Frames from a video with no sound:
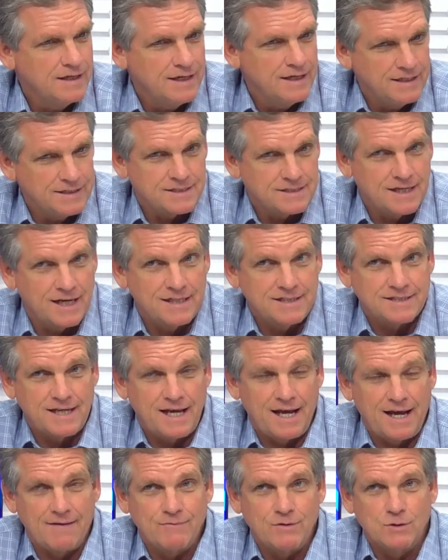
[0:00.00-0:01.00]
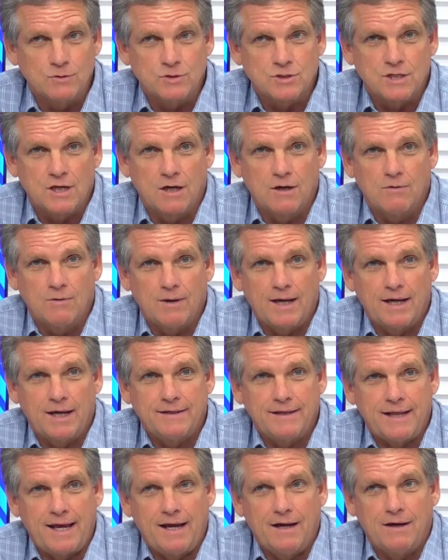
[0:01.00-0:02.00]
It's nice to have you. So uh,
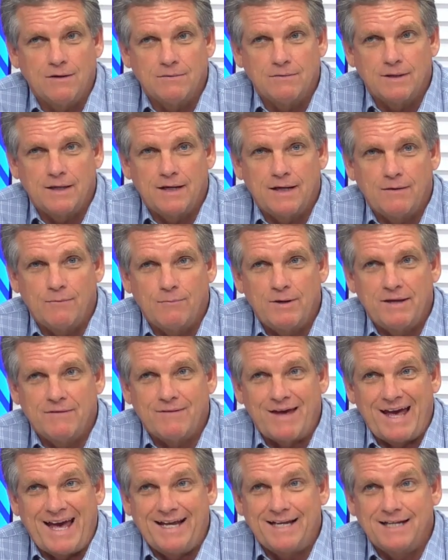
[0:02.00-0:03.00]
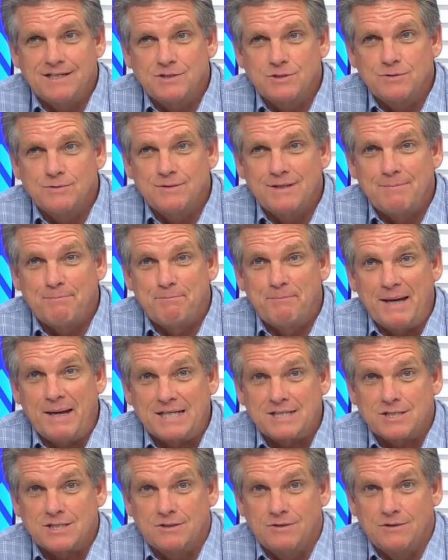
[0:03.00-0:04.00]
now uh, we have added to the
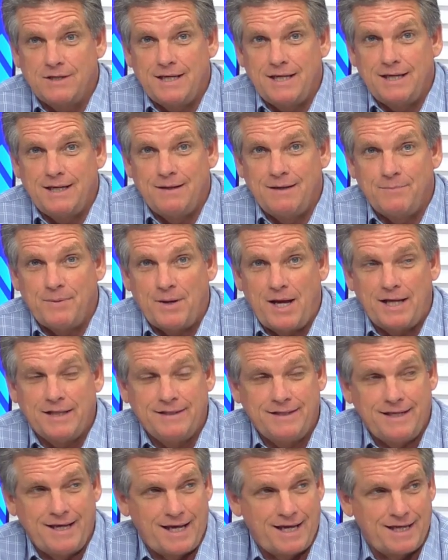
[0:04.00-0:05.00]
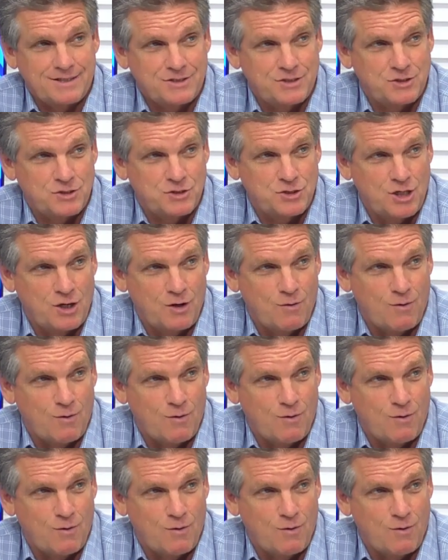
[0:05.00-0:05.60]
best looking podcast show